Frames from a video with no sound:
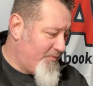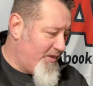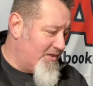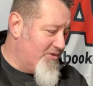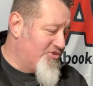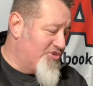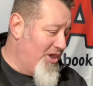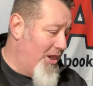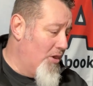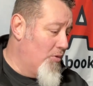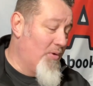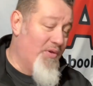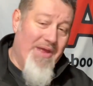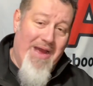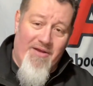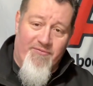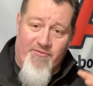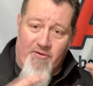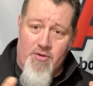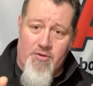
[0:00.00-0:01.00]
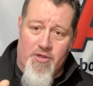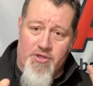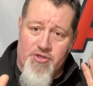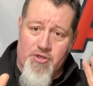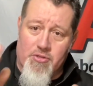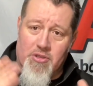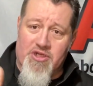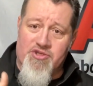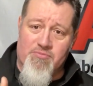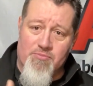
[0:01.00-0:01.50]
So without further
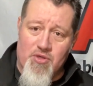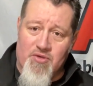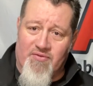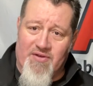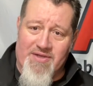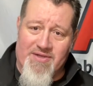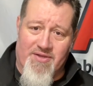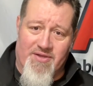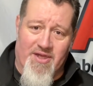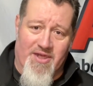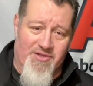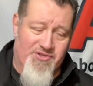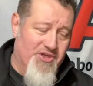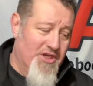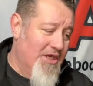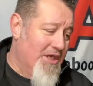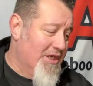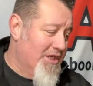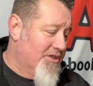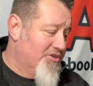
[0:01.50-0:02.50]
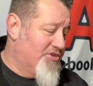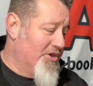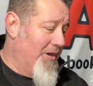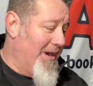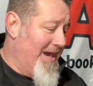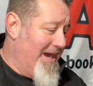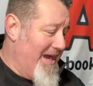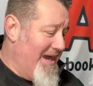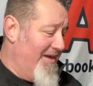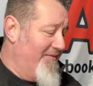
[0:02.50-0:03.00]
ado, let's move into this. So
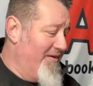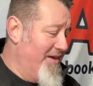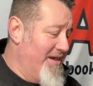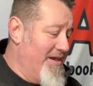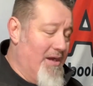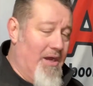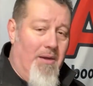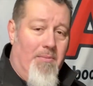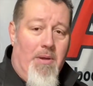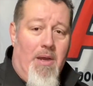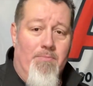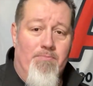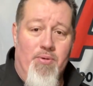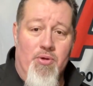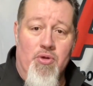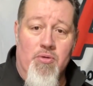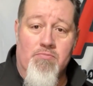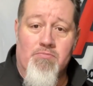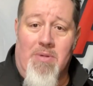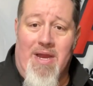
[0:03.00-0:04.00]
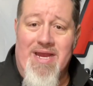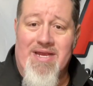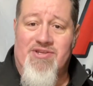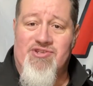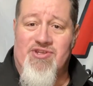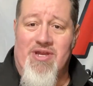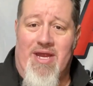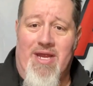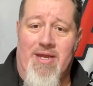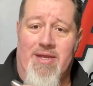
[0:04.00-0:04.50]
I have a boom mic
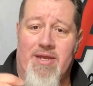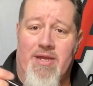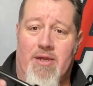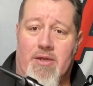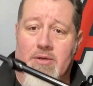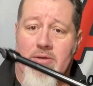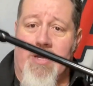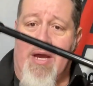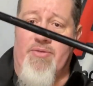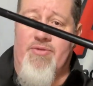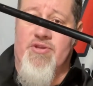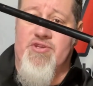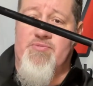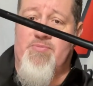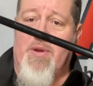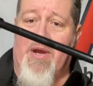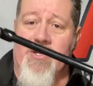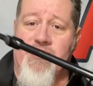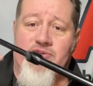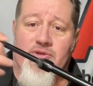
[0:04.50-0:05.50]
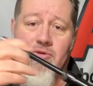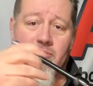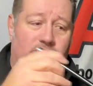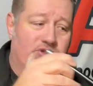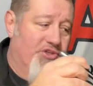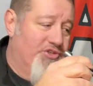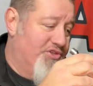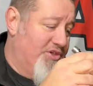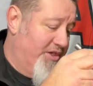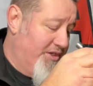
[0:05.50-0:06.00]
stand here, nothing special,
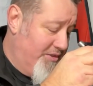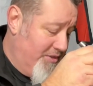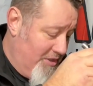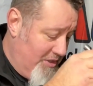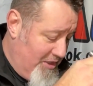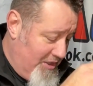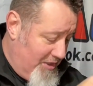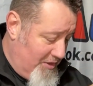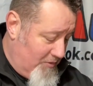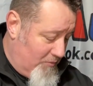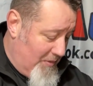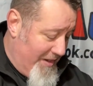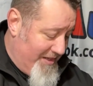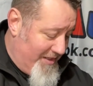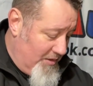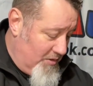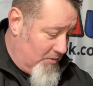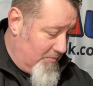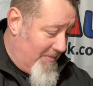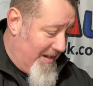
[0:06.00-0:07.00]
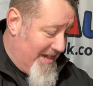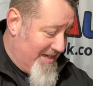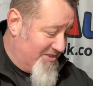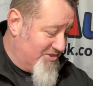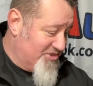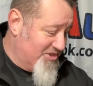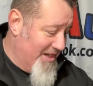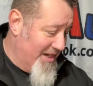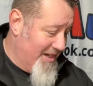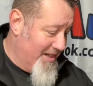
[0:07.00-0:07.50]
just a regular mic
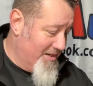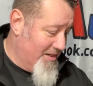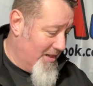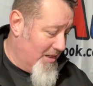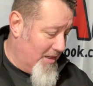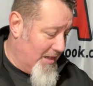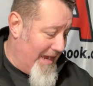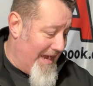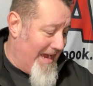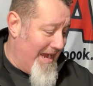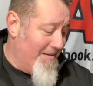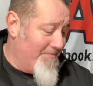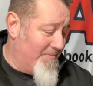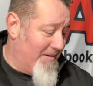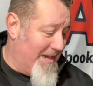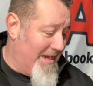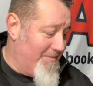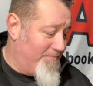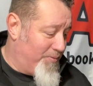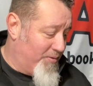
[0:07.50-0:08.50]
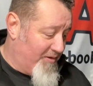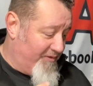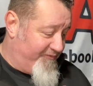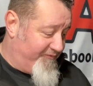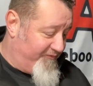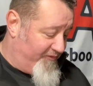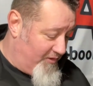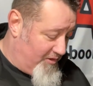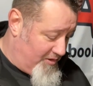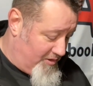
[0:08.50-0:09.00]
stand. I
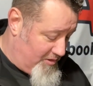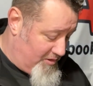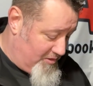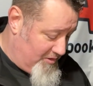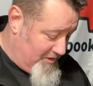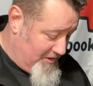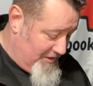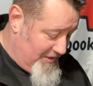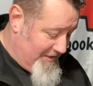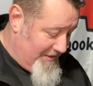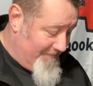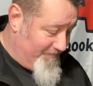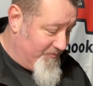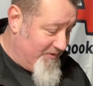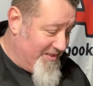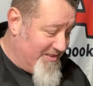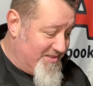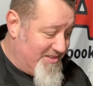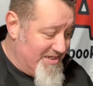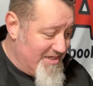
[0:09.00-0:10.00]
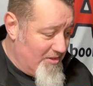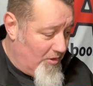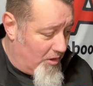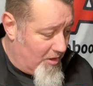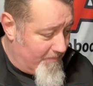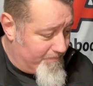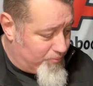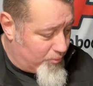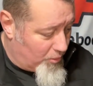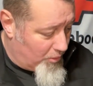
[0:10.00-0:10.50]
prefer the
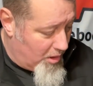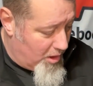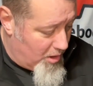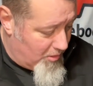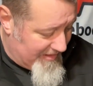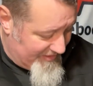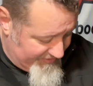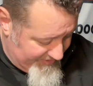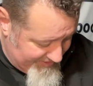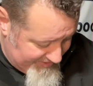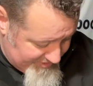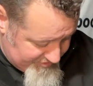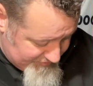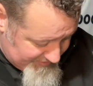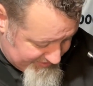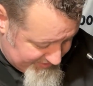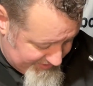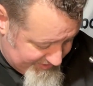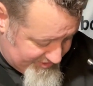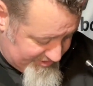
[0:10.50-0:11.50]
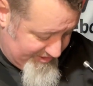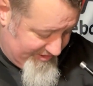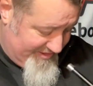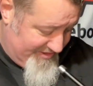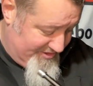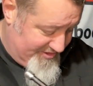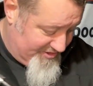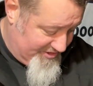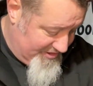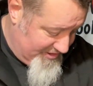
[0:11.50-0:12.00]
DR Pro, I think is what this
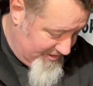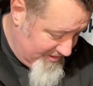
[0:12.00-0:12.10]
is.